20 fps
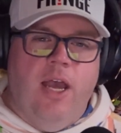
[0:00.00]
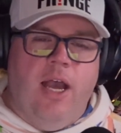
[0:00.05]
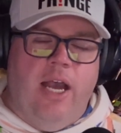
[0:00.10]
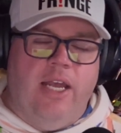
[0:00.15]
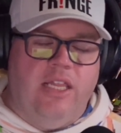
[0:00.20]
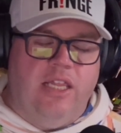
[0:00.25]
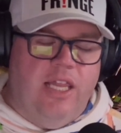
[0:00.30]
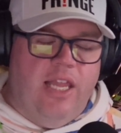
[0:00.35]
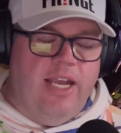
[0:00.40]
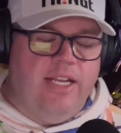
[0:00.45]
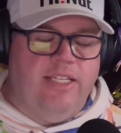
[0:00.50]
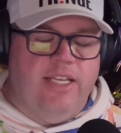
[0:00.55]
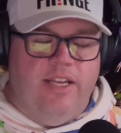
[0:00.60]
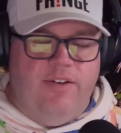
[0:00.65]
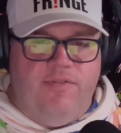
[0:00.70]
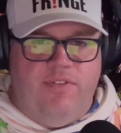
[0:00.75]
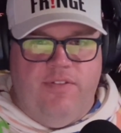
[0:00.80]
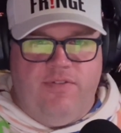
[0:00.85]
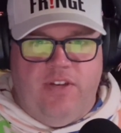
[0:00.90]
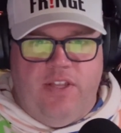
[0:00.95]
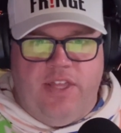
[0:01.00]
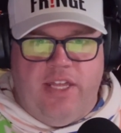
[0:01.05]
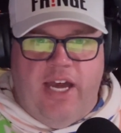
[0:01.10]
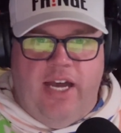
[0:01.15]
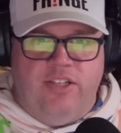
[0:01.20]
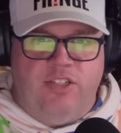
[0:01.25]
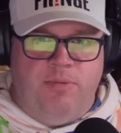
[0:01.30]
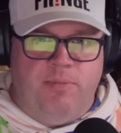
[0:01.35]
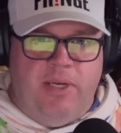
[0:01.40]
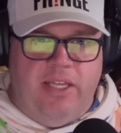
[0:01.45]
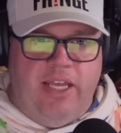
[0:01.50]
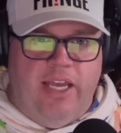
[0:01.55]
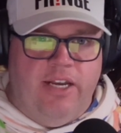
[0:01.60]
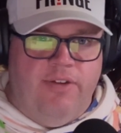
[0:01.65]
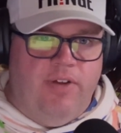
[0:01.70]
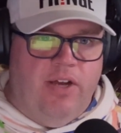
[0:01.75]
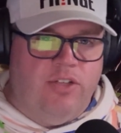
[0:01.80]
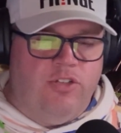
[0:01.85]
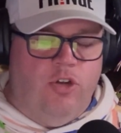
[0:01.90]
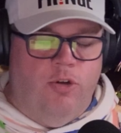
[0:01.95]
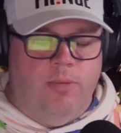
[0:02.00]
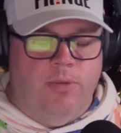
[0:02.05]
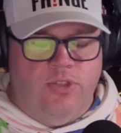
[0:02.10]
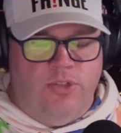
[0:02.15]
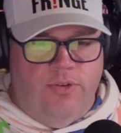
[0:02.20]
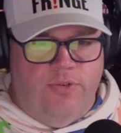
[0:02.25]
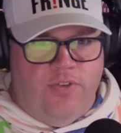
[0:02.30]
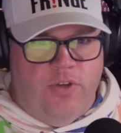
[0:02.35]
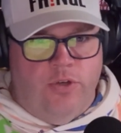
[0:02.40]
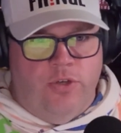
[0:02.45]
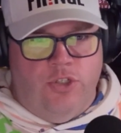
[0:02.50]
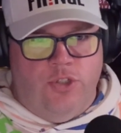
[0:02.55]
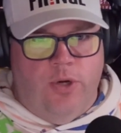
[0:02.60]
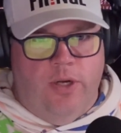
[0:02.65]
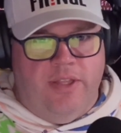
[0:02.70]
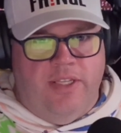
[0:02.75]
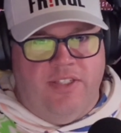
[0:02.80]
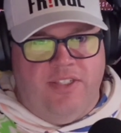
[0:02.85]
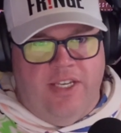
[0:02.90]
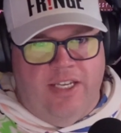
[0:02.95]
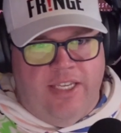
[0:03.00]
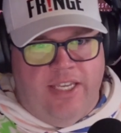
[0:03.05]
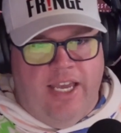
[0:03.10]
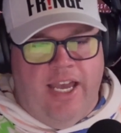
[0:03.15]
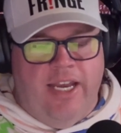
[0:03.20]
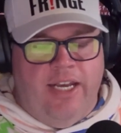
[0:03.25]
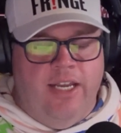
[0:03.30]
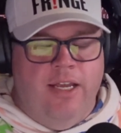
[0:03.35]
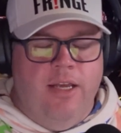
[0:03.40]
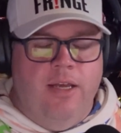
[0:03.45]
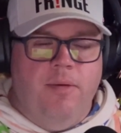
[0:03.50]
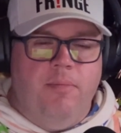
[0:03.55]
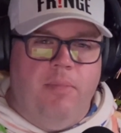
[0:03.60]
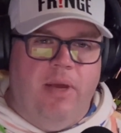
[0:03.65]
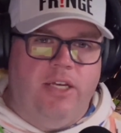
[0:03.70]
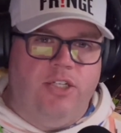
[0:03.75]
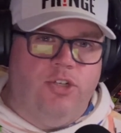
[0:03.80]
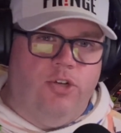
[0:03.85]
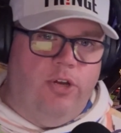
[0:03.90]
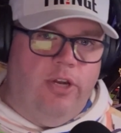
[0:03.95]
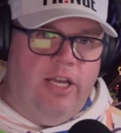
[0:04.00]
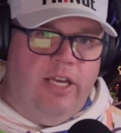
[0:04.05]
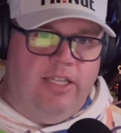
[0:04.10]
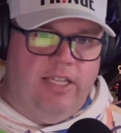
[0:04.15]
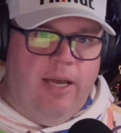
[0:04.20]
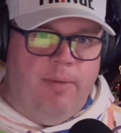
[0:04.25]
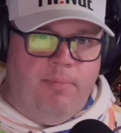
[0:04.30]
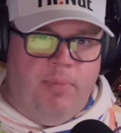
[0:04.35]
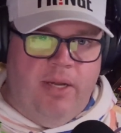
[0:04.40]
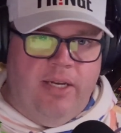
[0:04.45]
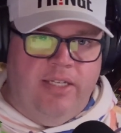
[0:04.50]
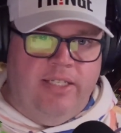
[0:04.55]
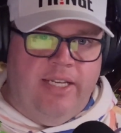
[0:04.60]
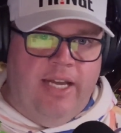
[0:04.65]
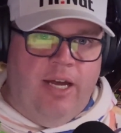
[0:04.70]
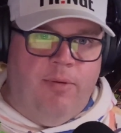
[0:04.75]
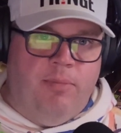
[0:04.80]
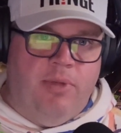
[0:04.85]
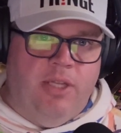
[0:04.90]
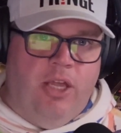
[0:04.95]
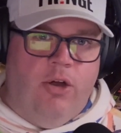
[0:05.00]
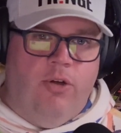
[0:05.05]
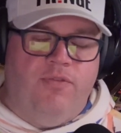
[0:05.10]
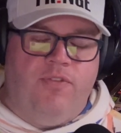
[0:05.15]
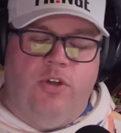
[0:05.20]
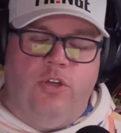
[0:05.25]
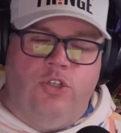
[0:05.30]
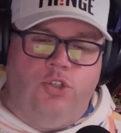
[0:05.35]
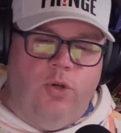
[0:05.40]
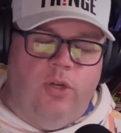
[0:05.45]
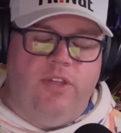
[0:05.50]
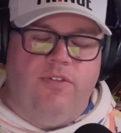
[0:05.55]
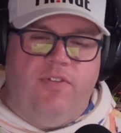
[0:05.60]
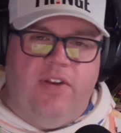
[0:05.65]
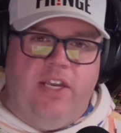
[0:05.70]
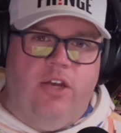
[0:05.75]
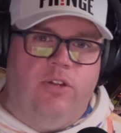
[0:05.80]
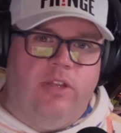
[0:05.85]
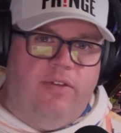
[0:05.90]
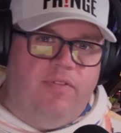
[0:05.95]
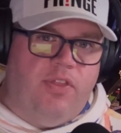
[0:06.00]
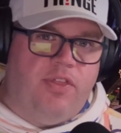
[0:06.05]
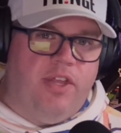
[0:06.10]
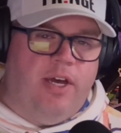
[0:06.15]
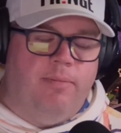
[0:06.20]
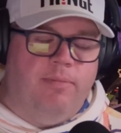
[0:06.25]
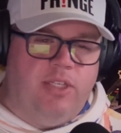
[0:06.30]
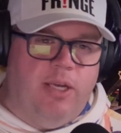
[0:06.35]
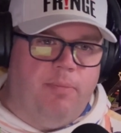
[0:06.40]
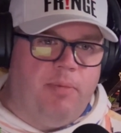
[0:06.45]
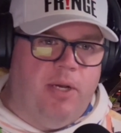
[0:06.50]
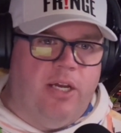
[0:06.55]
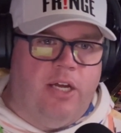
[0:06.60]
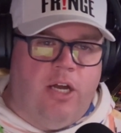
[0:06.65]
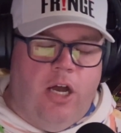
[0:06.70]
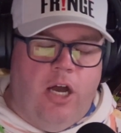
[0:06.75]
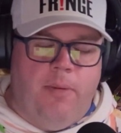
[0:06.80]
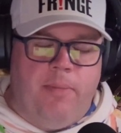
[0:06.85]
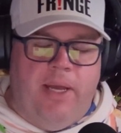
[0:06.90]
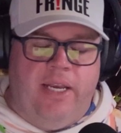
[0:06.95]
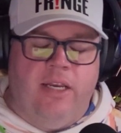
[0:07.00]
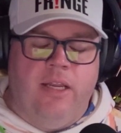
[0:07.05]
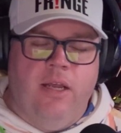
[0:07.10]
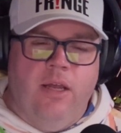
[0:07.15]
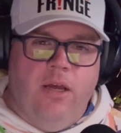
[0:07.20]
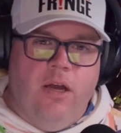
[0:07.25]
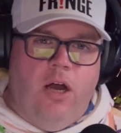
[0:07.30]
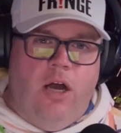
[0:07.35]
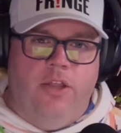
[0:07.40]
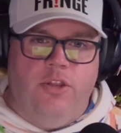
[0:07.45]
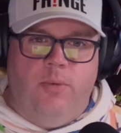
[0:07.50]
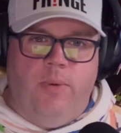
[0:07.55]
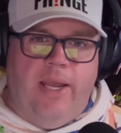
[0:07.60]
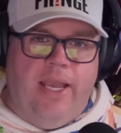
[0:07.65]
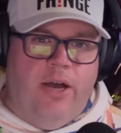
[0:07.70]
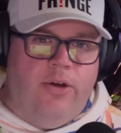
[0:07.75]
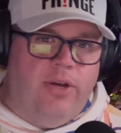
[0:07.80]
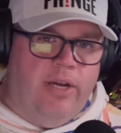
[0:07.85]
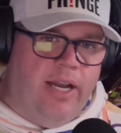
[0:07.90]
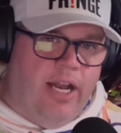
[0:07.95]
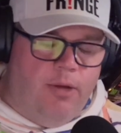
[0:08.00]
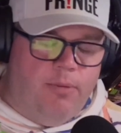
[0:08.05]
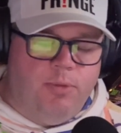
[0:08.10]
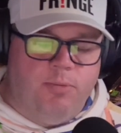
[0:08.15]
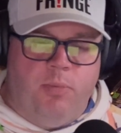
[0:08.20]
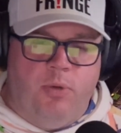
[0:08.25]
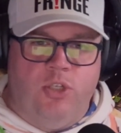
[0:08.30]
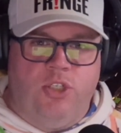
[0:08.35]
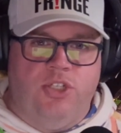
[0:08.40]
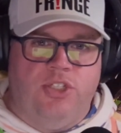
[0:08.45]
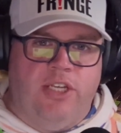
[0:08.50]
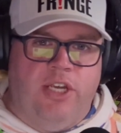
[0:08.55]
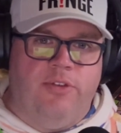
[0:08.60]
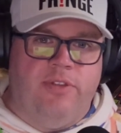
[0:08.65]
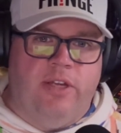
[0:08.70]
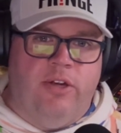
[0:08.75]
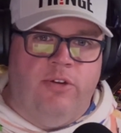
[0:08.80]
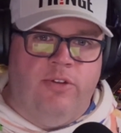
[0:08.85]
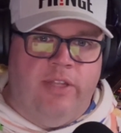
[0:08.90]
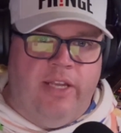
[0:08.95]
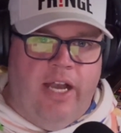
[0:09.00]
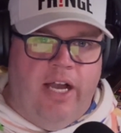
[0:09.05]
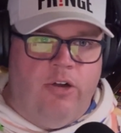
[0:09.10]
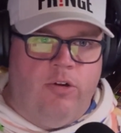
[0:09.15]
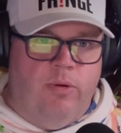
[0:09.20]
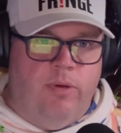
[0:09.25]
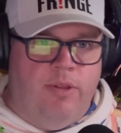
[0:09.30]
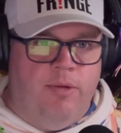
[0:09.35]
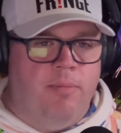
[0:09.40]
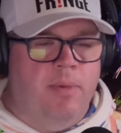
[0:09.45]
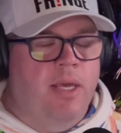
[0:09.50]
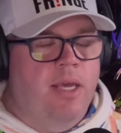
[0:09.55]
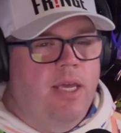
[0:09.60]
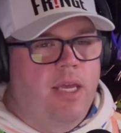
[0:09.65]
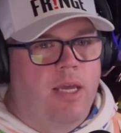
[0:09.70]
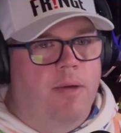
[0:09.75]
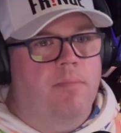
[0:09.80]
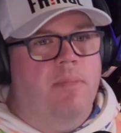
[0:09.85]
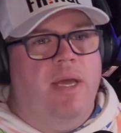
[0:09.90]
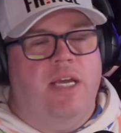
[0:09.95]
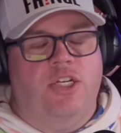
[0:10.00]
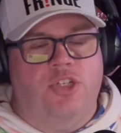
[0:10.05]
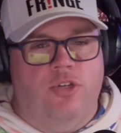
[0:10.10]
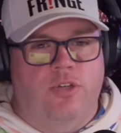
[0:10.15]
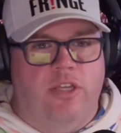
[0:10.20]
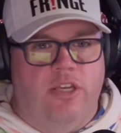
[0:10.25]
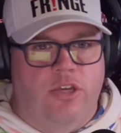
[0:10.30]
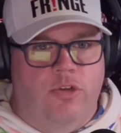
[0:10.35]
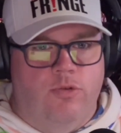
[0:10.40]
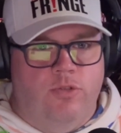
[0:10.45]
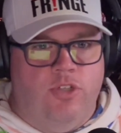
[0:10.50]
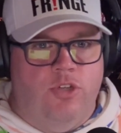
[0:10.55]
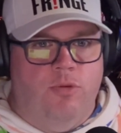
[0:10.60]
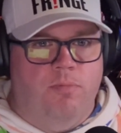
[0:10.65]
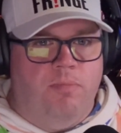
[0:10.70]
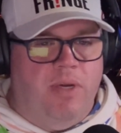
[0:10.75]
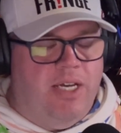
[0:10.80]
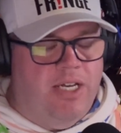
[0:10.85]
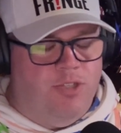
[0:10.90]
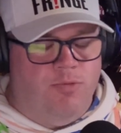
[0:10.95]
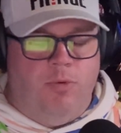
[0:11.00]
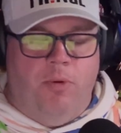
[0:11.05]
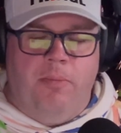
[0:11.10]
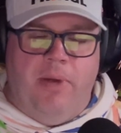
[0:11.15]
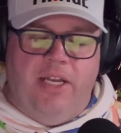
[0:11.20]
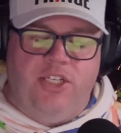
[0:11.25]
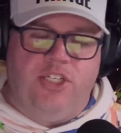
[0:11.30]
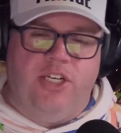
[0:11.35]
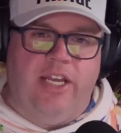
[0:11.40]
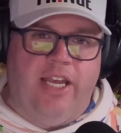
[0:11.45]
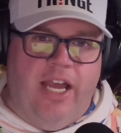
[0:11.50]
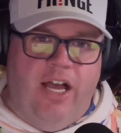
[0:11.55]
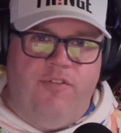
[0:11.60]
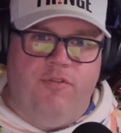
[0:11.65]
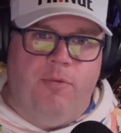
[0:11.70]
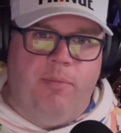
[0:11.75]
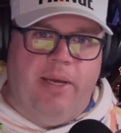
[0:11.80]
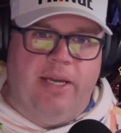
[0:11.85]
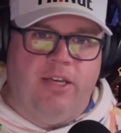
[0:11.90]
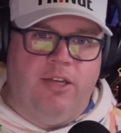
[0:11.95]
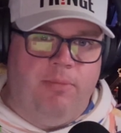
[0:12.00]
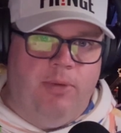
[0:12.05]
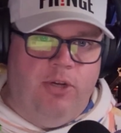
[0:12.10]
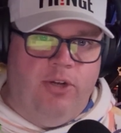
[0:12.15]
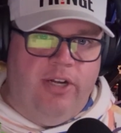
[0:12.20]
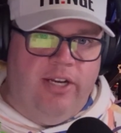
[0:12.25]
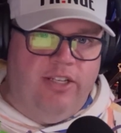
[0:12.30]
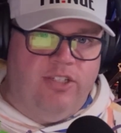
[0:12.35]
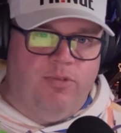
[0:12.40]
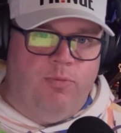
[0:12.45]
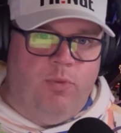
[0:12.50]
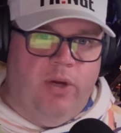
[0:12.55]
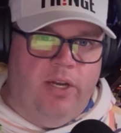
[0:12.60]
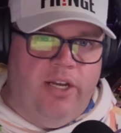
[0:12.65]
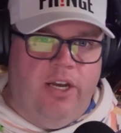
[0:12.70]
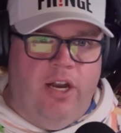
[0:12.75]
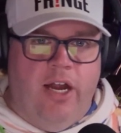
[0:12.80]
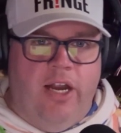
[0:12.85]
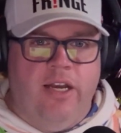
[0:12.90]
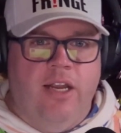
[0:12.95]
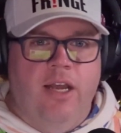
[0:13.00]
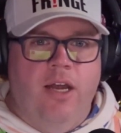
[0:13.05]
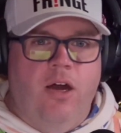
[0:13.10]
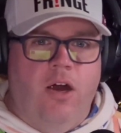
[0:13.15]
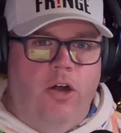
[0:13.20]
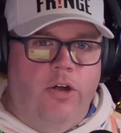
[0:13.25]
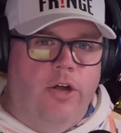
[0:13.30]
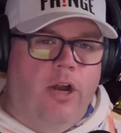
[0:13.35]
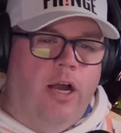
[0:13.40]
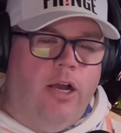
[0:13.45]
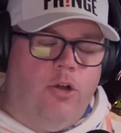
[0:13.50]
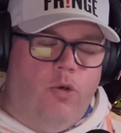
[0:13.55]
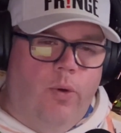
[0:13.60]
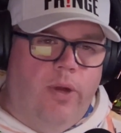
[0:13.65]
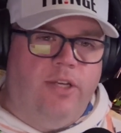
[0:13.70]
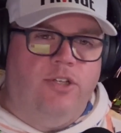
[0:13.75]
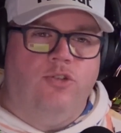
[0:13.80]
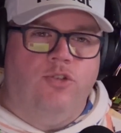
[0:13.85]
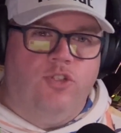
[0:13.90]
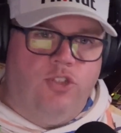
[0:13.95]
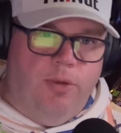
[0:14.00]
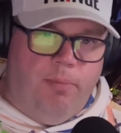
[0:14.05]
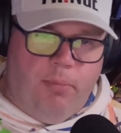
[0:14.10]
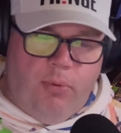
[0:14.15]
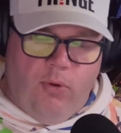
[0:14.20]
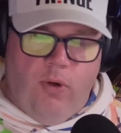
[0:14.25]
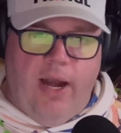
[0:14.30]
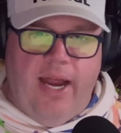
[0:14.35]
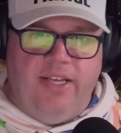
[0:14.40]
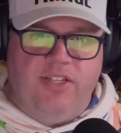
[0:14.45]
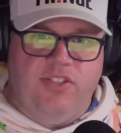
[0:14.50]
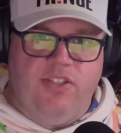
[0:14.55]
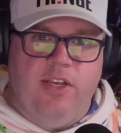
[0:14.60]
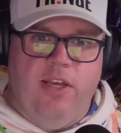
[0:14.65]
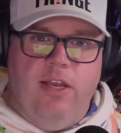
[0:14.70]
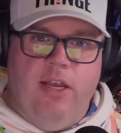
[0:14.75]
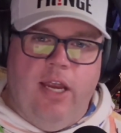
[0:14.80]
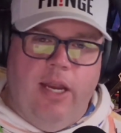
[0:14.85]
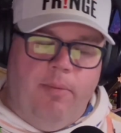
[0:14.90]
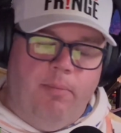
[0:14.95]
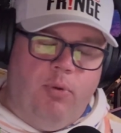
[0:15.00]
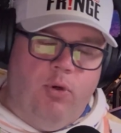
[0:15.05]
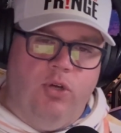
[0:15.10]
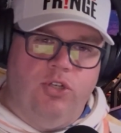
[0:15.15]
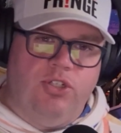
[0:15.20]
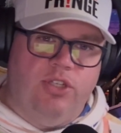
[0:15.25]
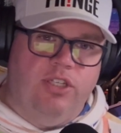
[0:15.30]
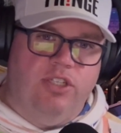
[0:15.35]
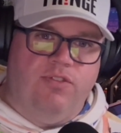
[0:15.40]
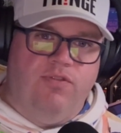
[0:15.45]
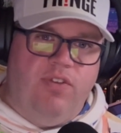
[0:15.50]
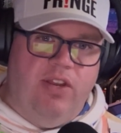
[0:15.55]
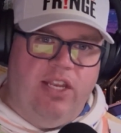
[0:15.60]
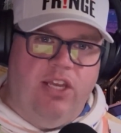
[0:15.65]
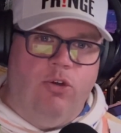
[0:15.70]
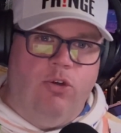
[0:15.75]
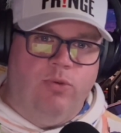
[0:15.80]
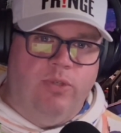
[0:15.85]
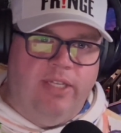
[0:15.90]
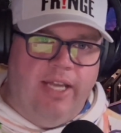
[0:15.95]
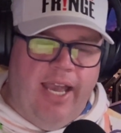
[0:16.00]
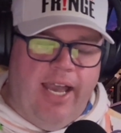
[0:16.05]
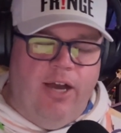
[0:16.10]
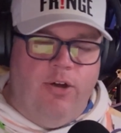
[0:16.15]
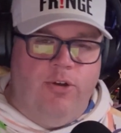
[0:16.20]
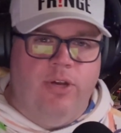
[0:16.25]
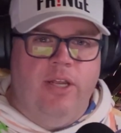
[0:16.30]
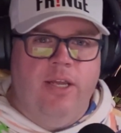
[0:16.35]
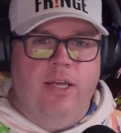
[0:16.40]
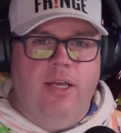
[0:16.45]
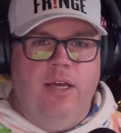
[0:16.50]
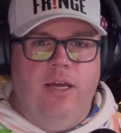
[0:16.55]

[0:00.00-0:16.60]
I'd like to hit 50,000 by the end of October, so if you enjoyed this, again, make sure you hit that button down below. If you enjoyed the video, leave a thumbs up and a comment on the way out. It helps push us out there in the algorithm. It makes sure that YouTube, because we're mentioning alphabet communities and whatnot, are not going to suppress and push this video down.